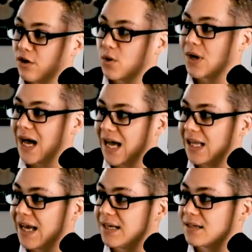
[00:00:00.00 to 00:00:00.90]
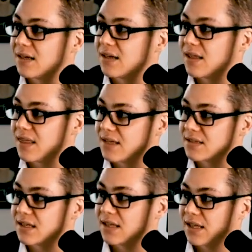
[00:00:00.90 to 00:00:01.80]
You would highlight
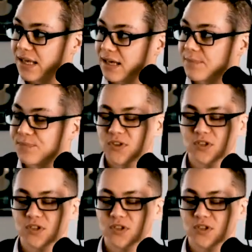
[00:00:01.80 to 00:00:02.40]
this and link it. So